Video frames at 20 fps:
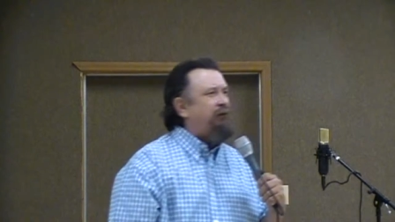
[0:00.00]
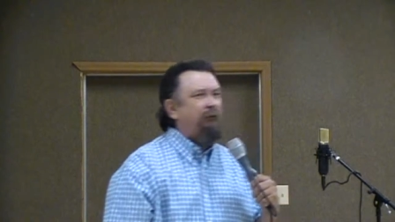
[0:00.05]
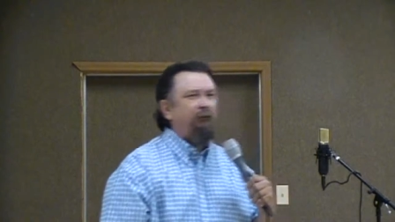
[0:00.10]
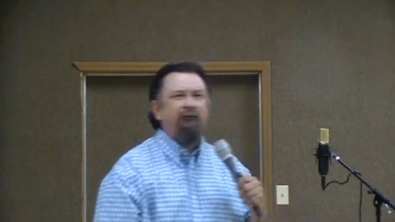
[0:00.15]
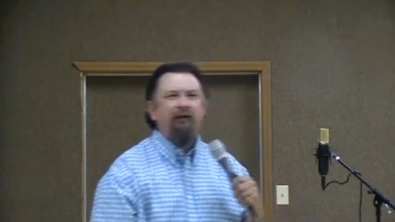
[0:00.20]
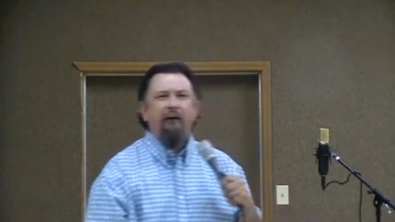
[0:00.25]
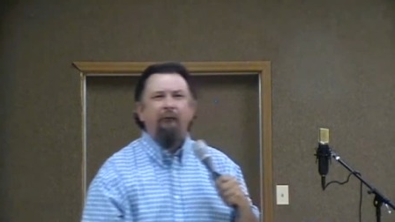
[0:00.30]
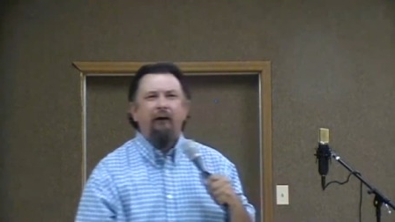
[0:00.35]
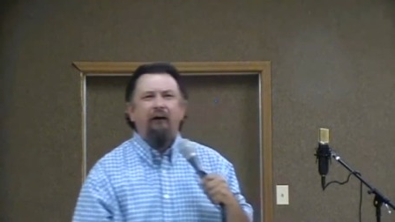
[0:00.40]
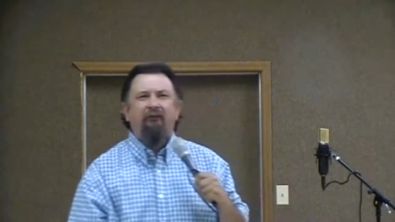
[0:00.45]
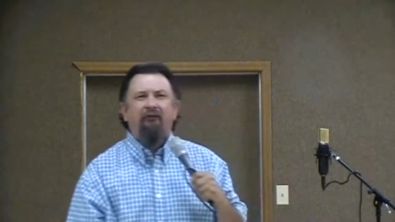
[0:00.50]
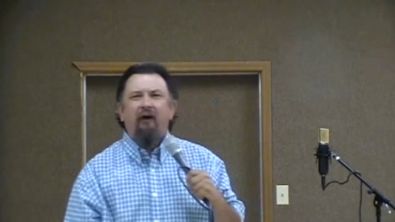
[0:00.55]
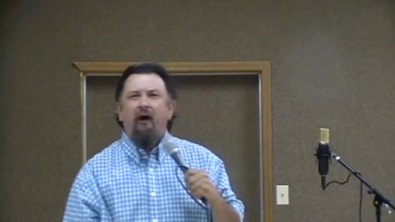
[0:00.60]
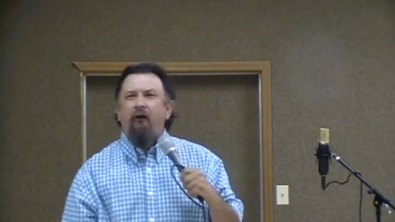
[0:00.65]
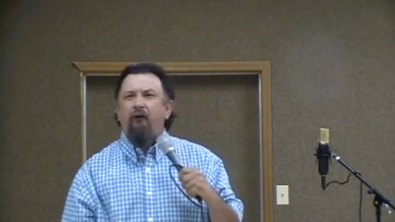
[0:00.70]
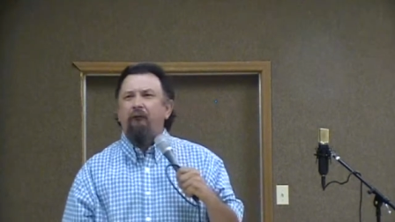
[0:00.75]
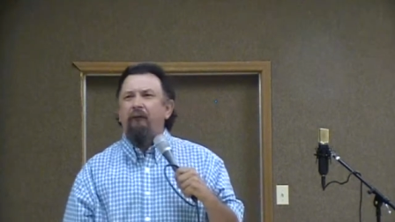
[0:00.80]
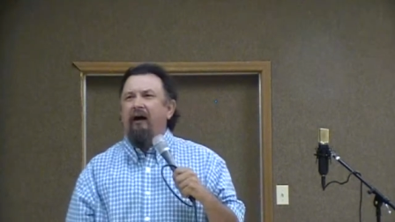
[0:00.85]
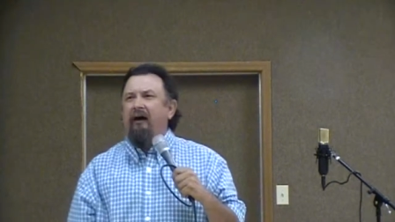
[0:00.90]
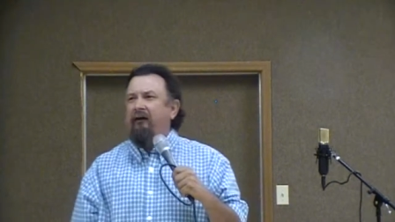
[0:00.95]
Every time I
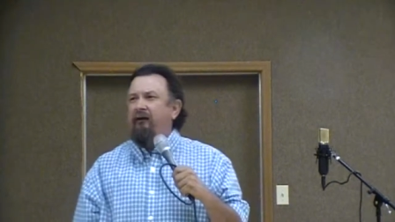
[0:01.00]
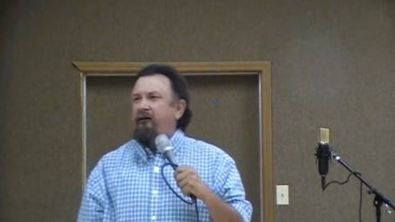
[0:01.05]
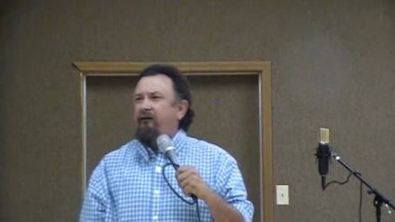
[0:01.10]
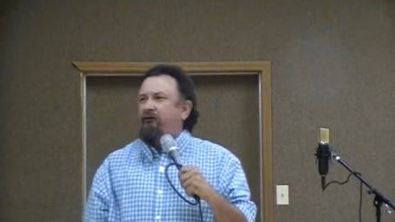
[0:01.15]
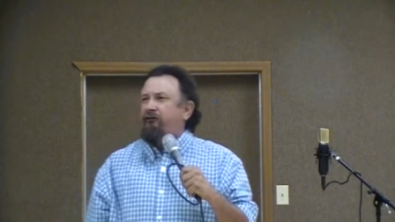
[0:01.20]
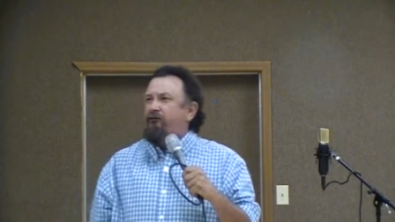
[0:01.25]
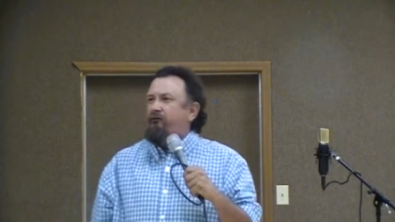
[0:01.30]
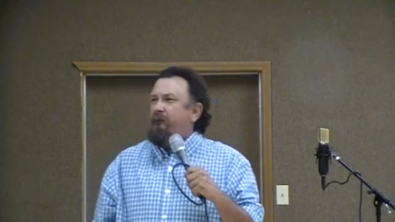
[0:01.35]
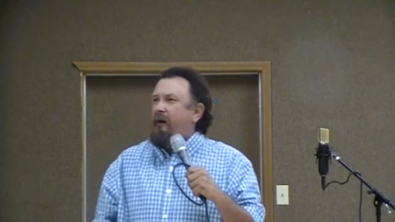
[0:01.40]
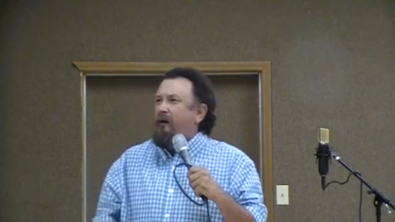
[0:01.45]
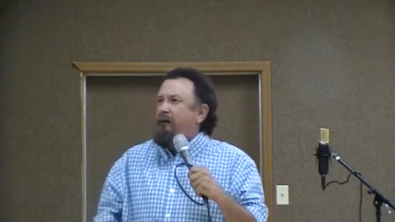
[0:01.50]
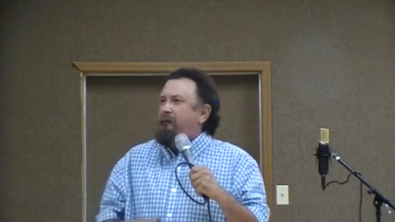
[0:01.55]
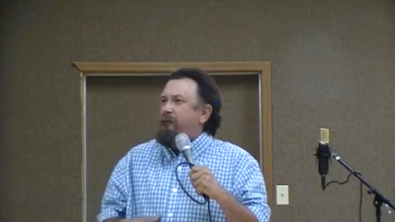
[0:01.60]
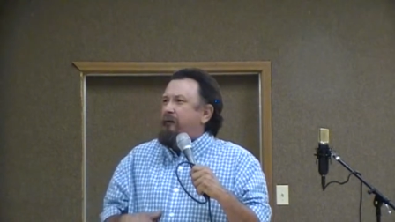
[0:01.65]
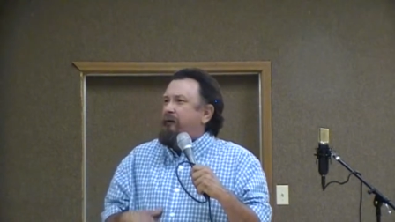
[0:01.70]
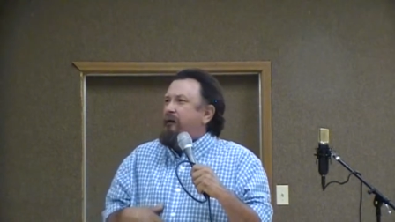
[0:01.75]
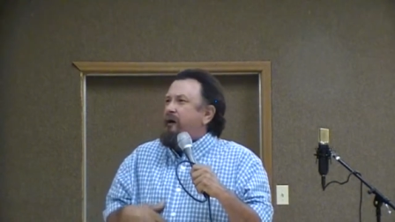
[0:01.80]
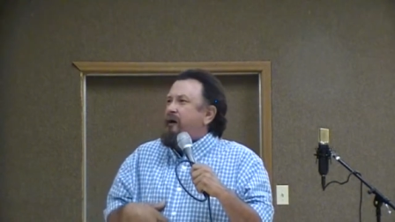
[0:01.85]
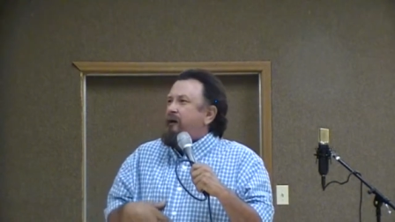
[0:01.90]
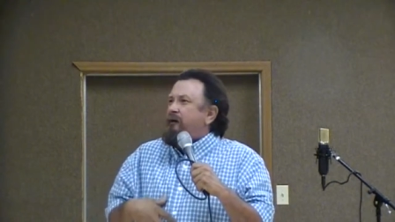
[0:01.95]
thought about it, it just made
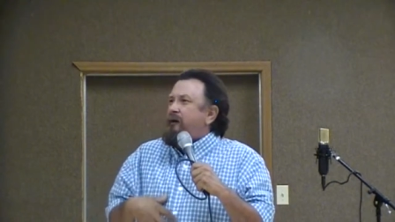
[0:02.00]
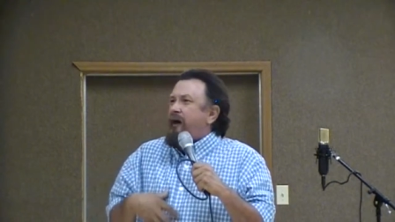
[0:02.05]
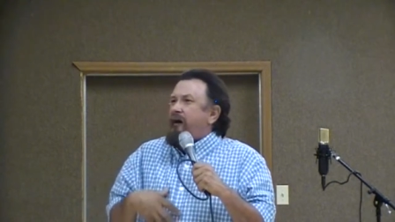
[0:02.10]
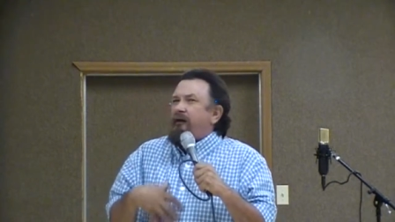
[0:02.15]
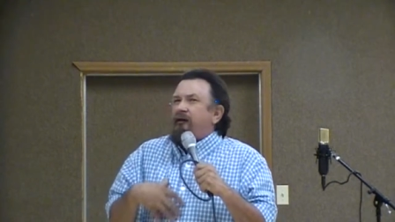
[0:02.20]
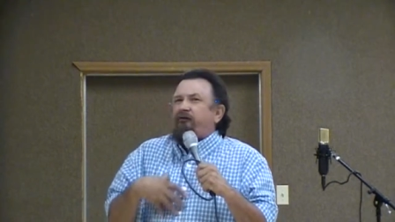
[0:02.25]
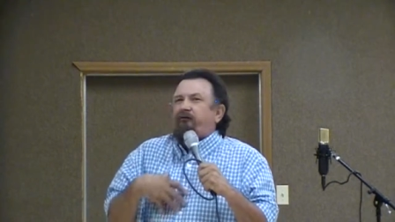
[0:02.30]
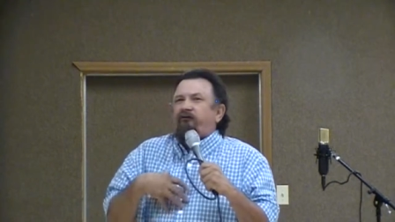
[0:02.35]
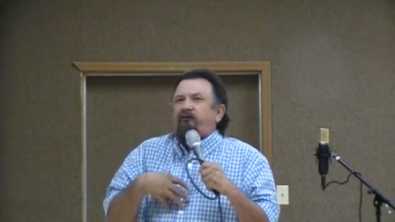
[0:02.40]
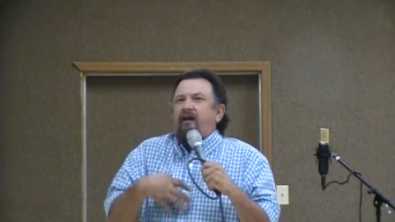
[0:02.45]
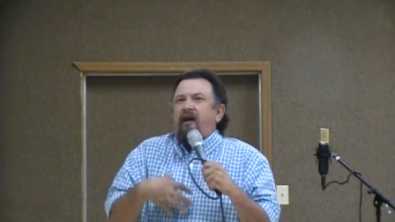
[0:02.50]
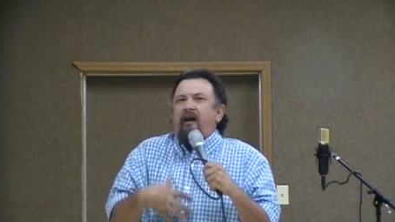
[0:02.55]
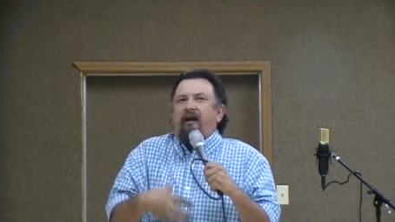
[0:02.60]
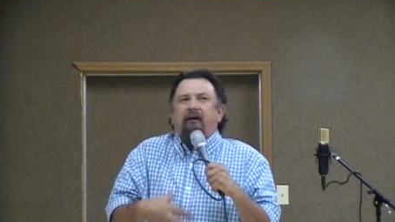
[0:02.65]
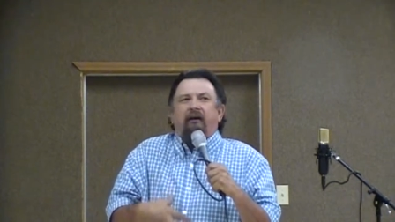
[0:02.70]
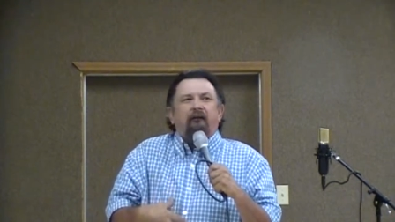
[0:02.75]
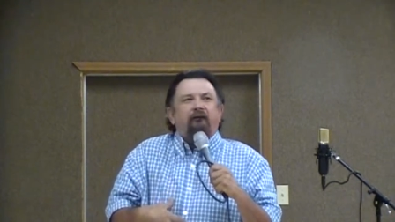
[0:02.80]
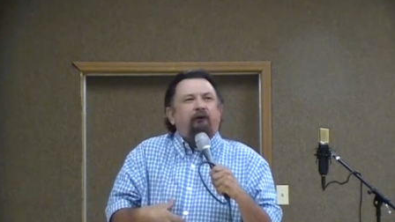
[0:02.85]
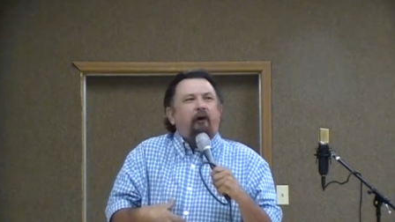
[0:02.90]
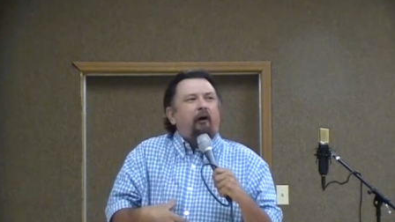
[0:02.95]
me kind of
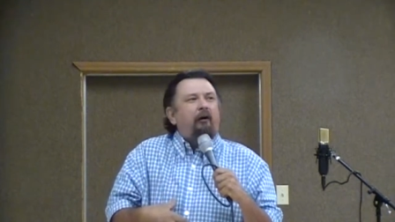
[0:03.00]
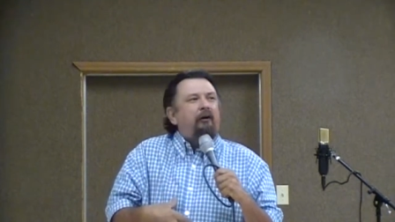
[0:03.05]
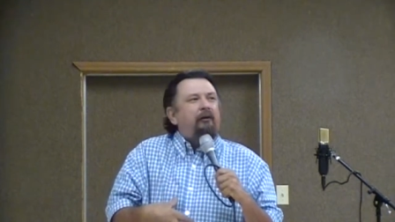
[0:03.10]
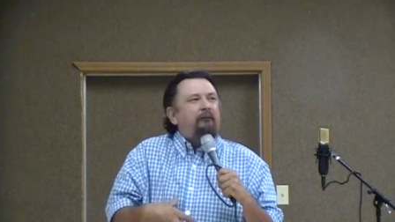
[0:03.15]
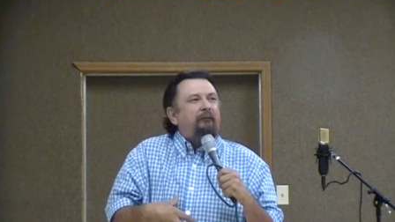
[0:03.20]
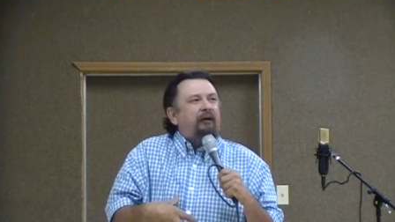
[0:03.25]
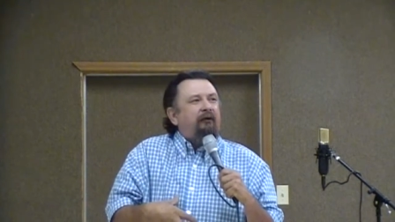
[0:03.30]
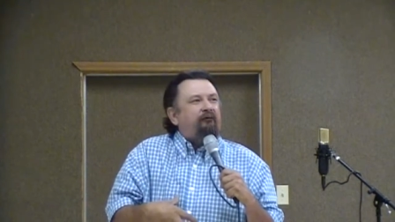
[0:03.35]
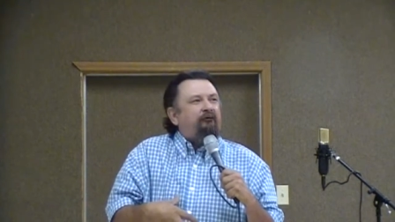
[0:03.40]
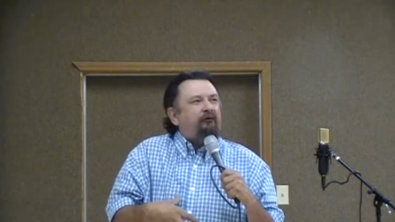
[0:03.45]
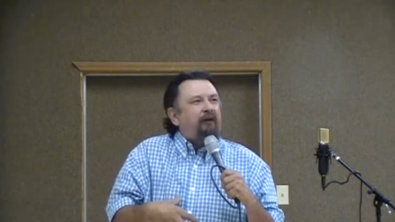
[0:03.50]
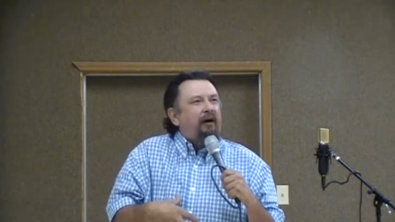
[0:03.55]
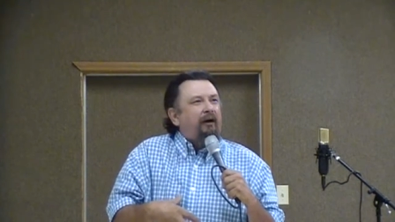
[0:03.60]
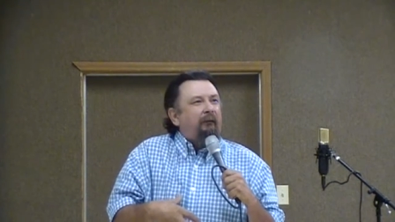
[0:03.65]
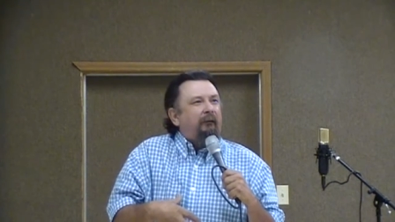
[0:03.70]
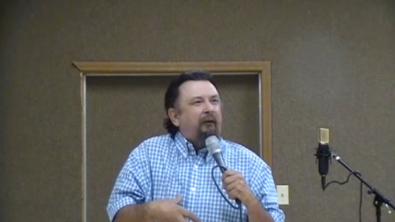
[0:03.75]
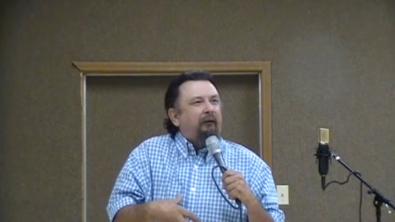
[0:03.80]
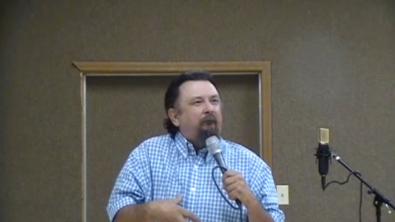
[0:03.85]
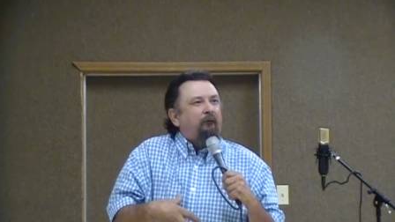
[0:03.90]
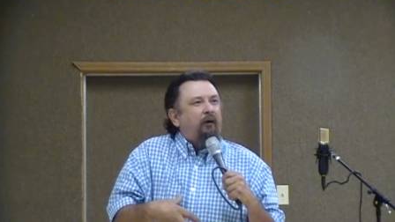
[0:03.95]
sick and turning my
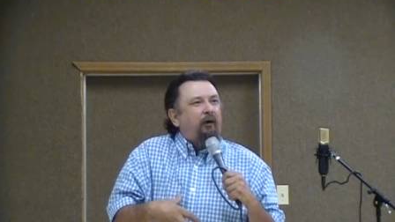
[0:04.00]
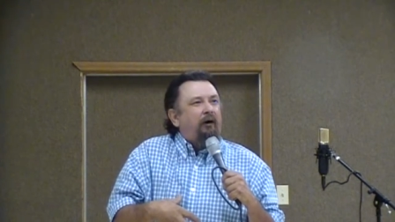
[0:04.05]
stomach.